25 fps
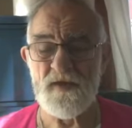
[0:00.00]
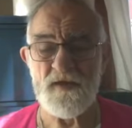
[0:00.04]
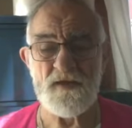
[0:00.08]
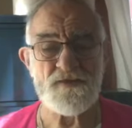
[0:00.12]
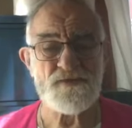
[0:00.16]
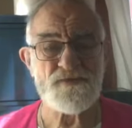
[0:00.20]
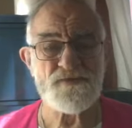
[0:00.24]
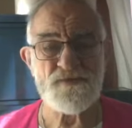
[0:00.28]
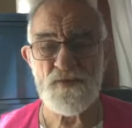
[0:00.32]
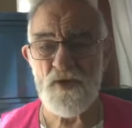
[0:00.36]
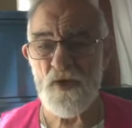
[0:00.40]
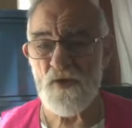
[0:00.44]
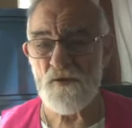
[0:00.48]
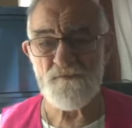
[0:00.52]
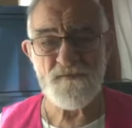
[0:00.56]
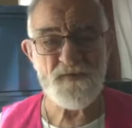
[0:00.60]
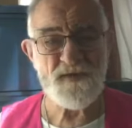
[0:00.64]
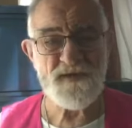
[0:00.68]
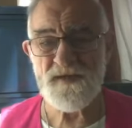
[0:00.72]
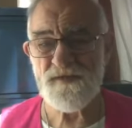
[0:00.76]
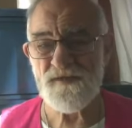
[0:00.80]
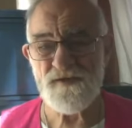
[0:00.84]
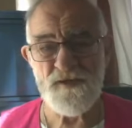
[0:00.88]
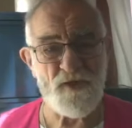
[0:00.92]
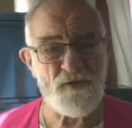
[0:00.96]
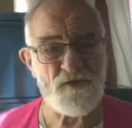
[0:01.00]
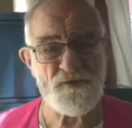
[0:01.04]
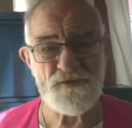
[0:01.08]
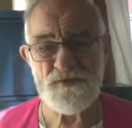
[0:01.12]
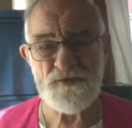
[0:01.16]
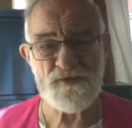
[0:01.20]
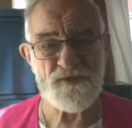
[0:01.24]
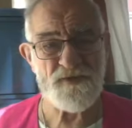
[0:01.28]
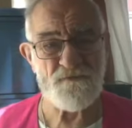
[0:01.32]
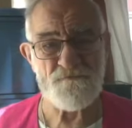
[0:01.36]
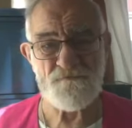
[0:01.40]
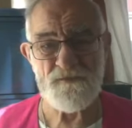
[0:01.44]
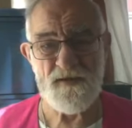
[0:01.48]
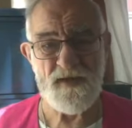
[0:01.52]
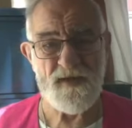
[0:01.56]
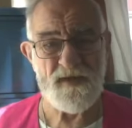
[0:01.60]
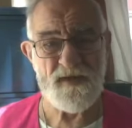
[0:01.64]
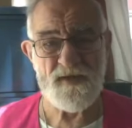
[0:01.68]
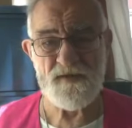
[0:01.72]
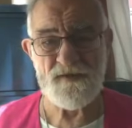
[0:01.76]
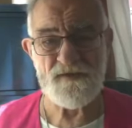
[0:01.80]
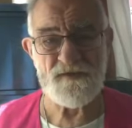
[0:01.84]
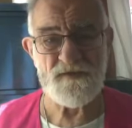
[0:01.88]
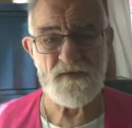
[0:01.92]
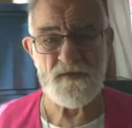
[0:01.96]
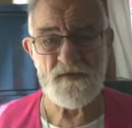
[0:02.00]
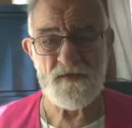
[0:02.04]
Nobody knows the plan.